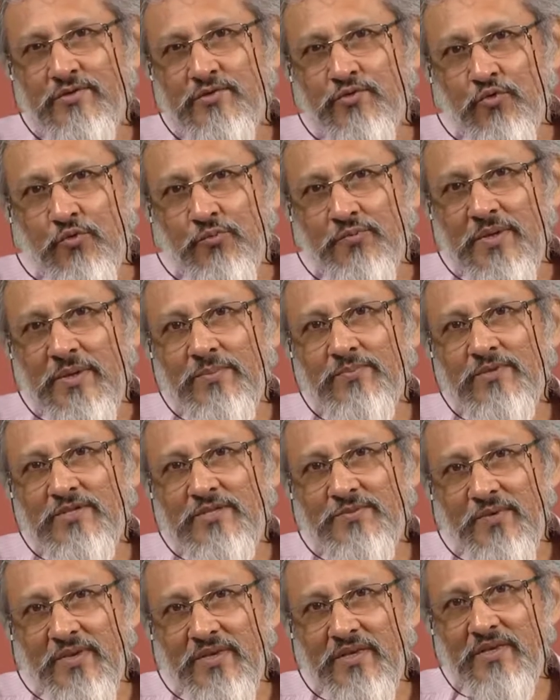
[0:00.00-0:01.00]
So people
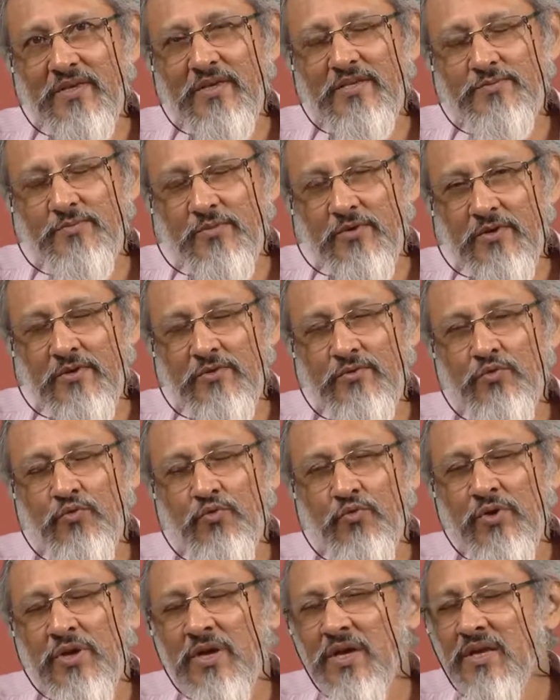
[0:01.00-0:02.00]
speaking
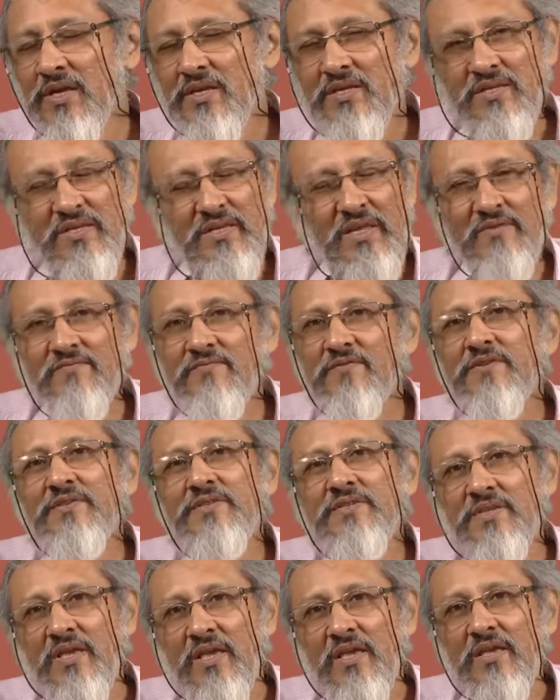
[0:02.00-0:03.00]
Esperanto never
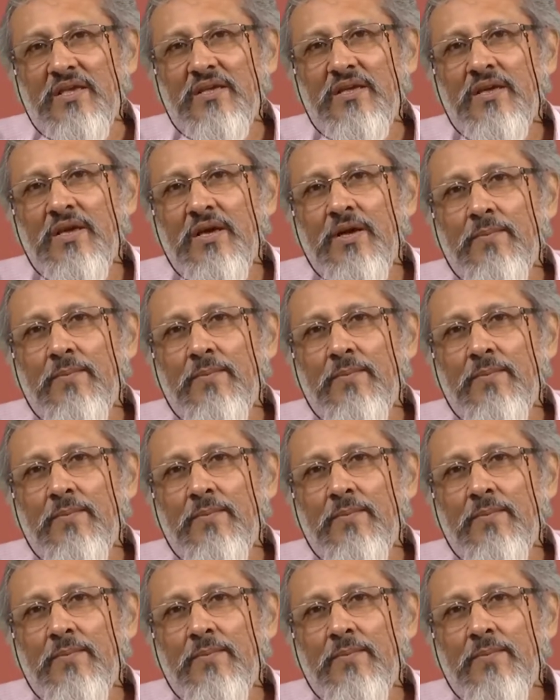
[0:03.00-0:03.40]
say